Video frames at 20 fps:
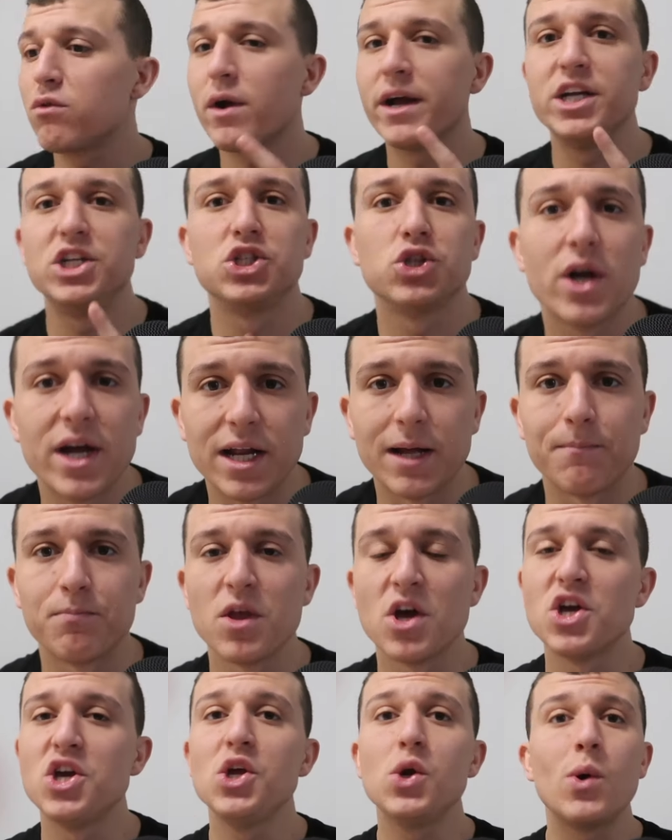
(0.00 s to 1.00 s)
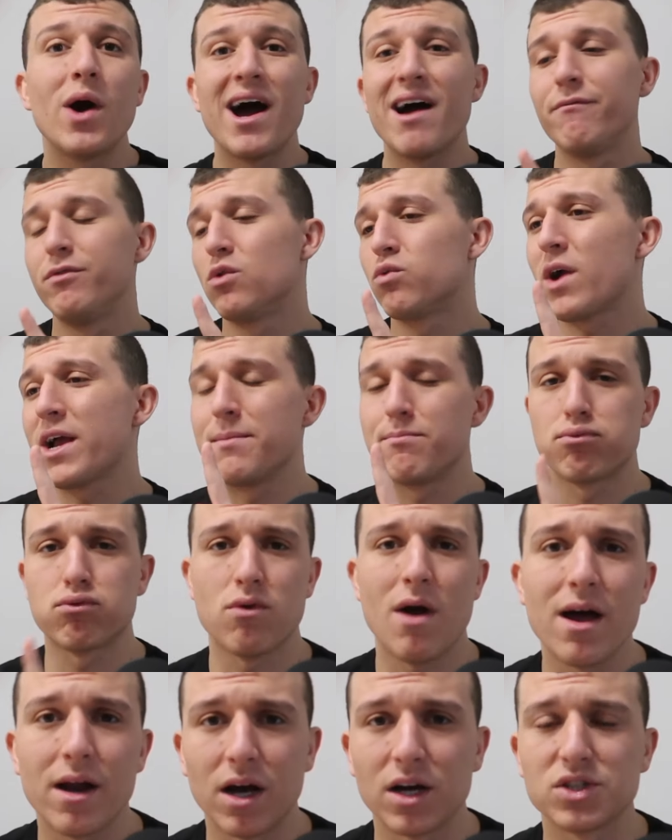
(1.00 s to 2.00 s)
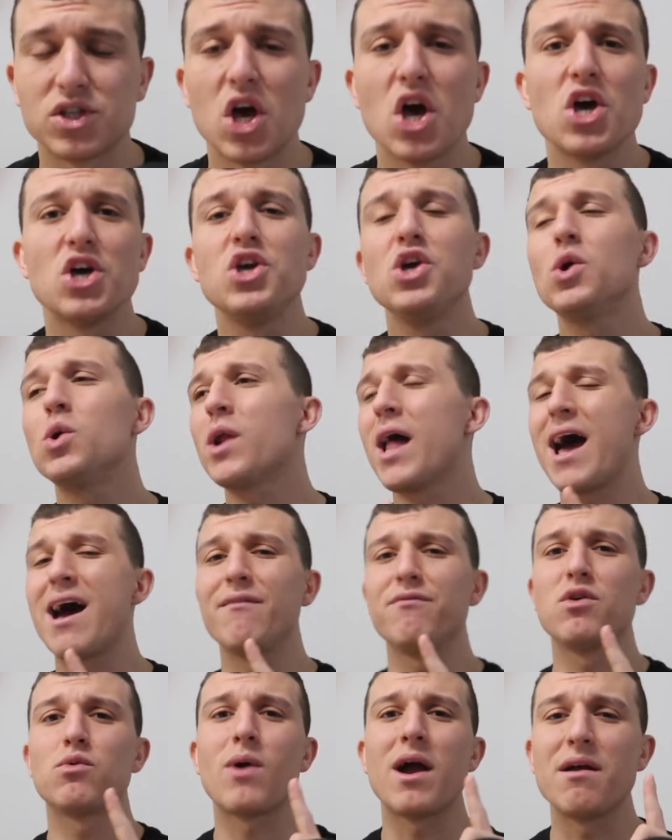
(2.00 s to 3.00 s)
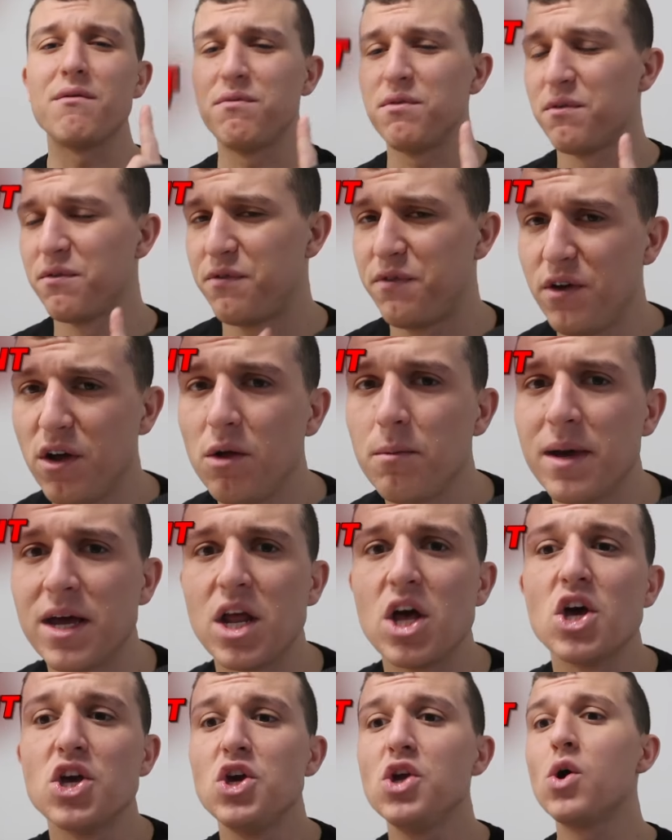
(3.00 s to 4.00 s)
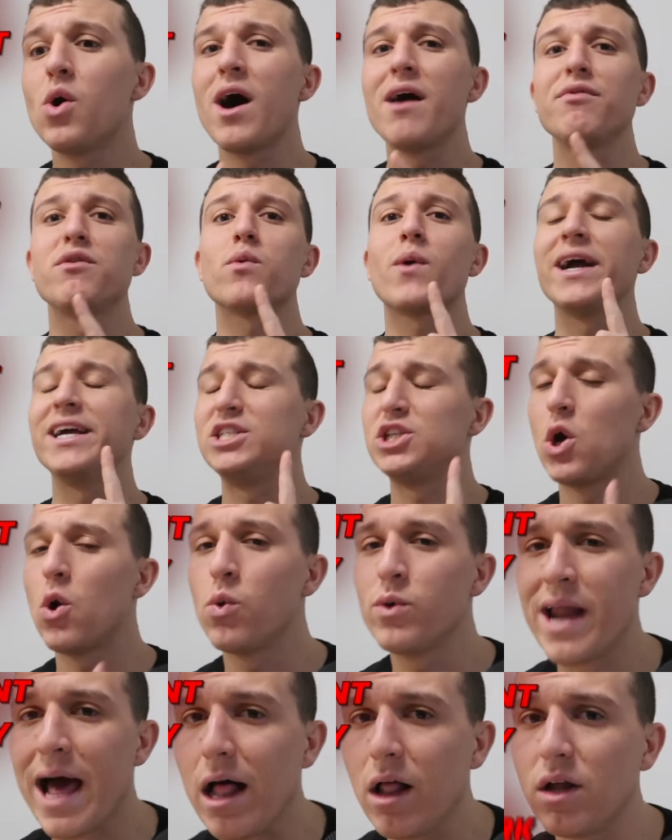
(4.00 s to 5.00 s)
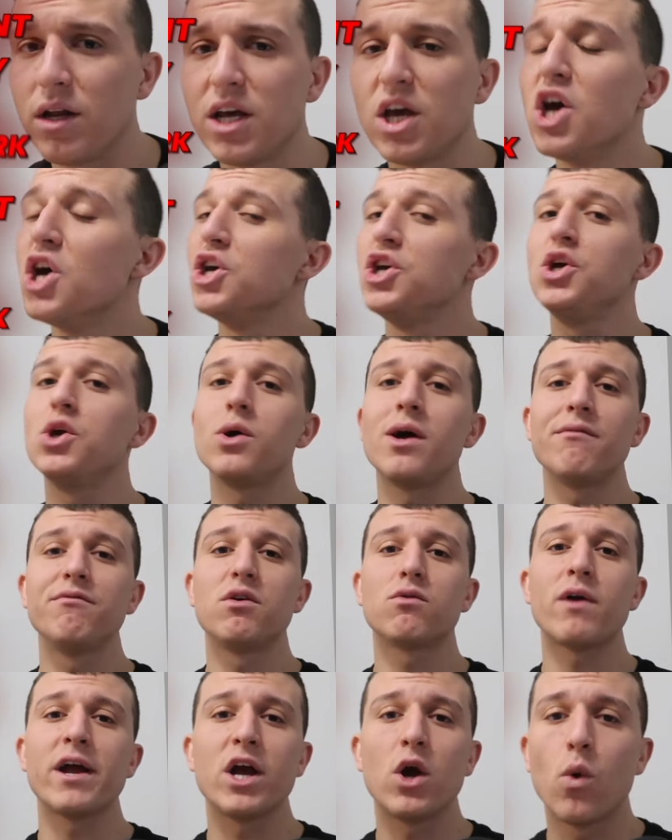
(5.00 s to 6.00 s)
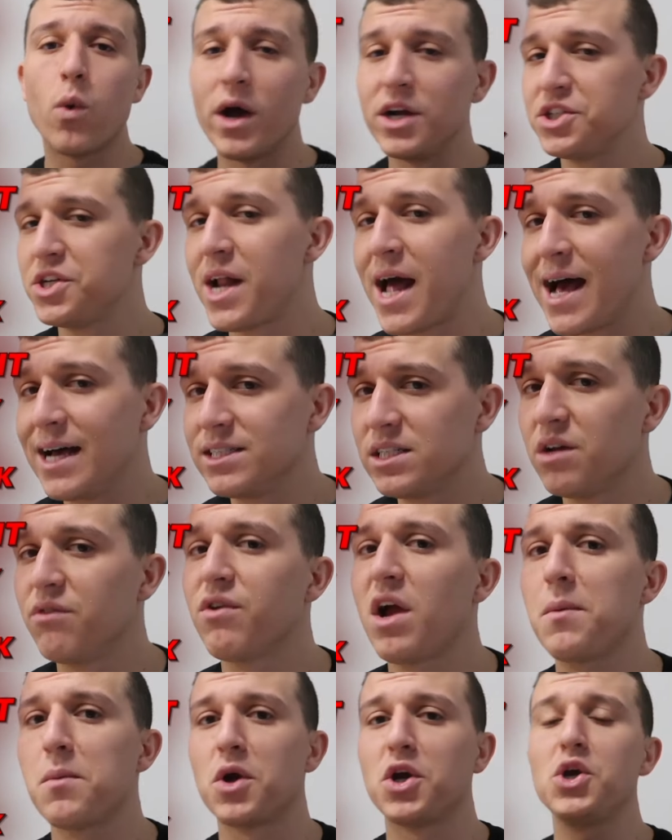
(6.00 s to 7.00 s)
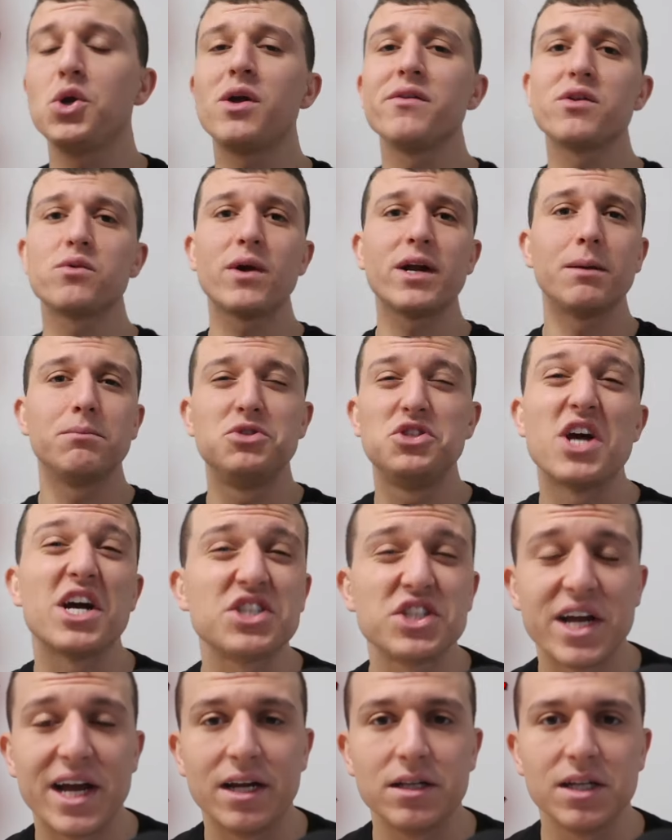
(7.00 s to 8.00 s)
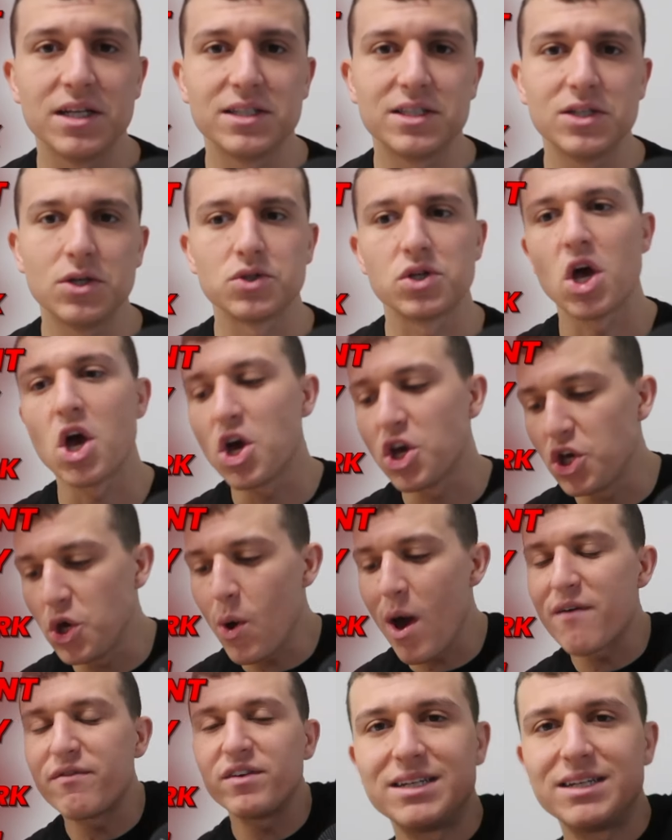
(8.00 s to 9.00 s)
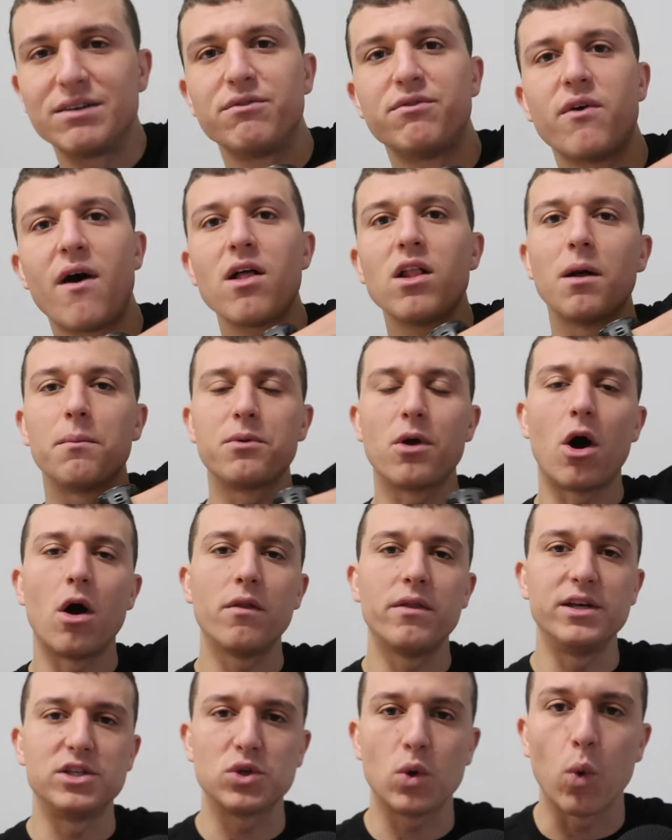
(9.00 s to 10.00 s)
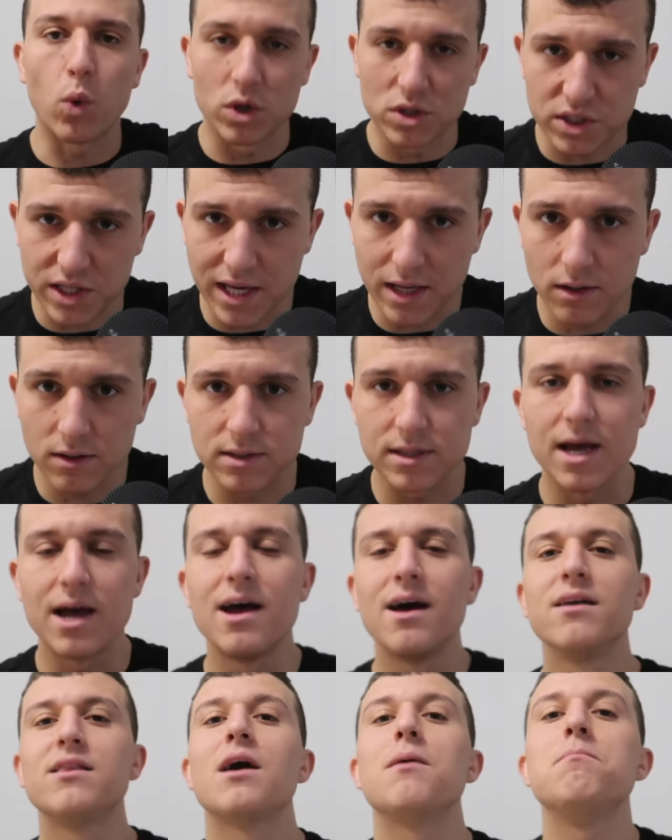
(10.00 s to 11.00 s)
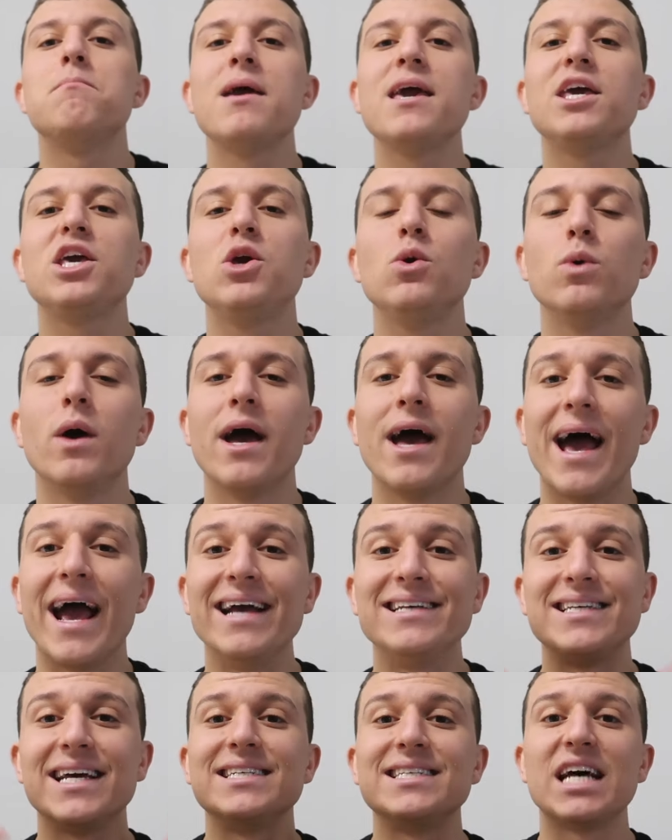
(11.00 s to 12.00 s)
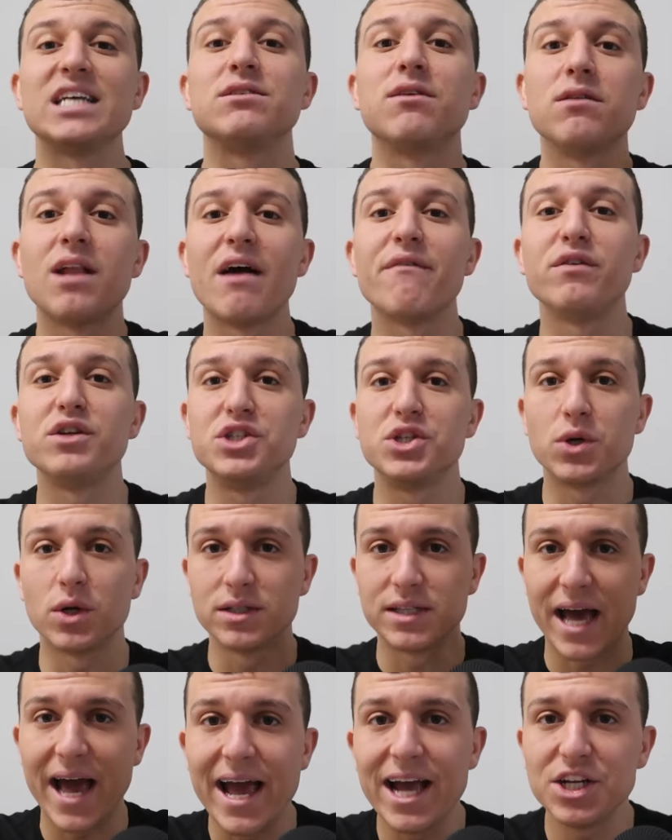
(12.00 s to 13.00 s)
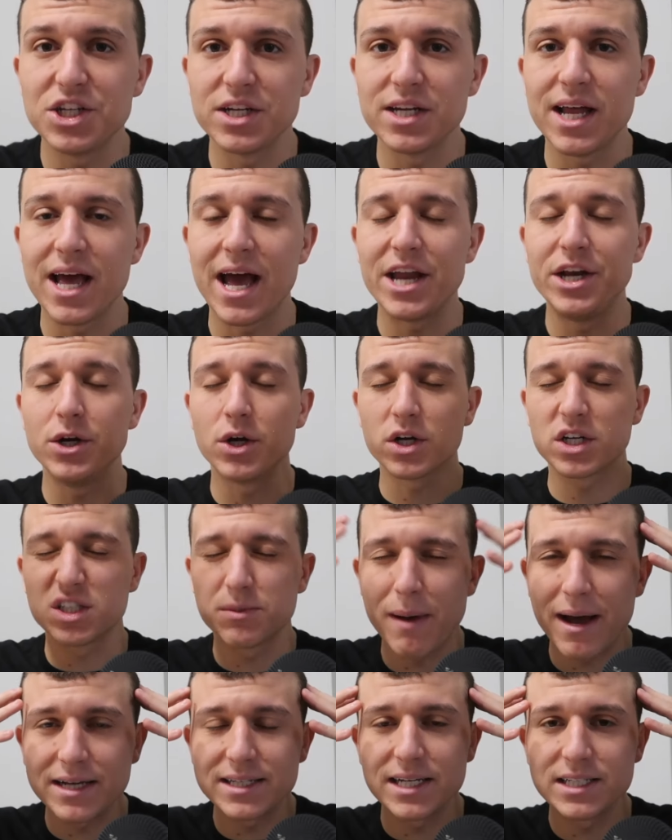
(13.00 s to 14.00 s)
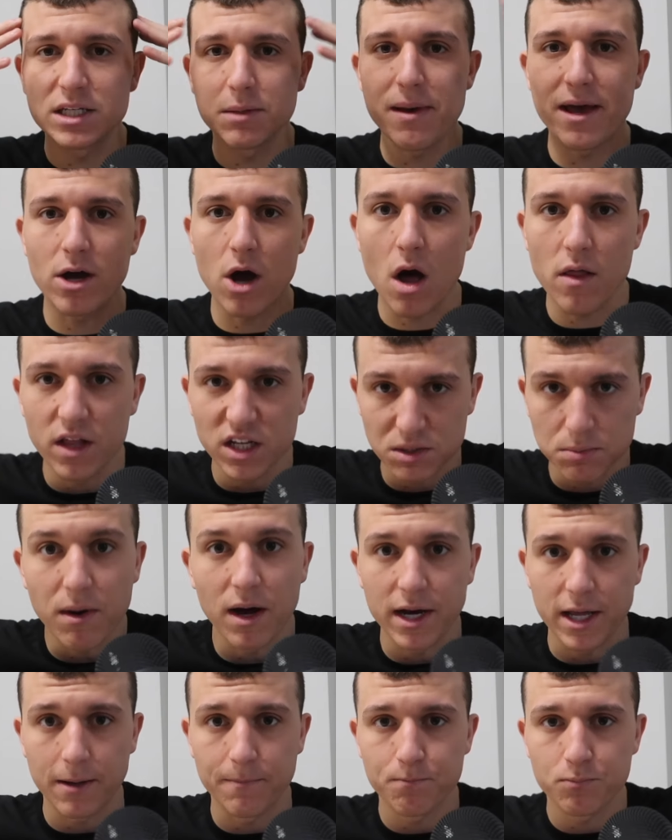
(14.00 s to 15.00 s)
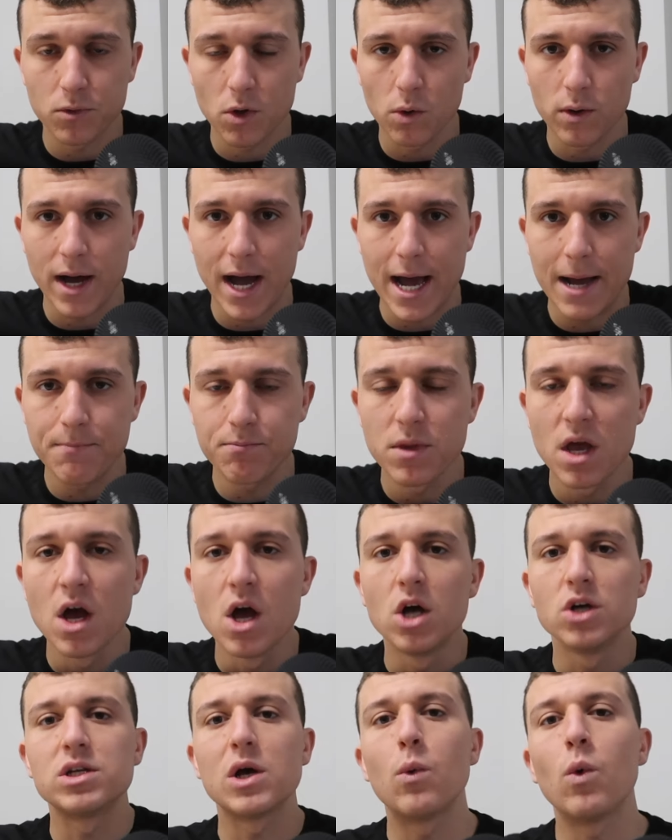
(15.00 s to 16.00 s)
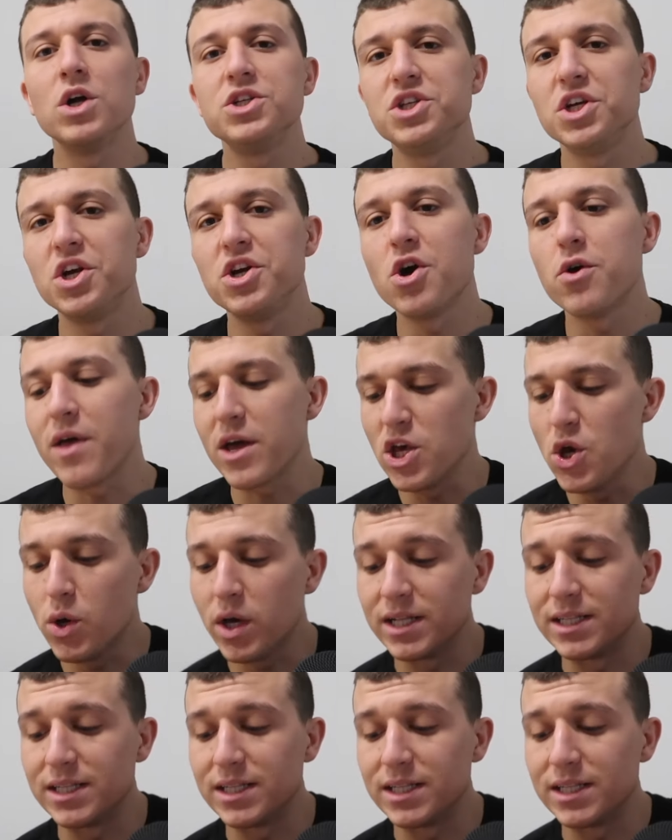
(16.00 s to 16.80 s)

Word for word: the right training. You don't have the right products. You don't have the right fulfillment. You don't have the right tonality. You don't have the right question asking framework. You don't have the right objection handling skills. You developed all these core skills that make you a successful life insurance agent and you're expecting to make all this money. Okay? So I want you to know that you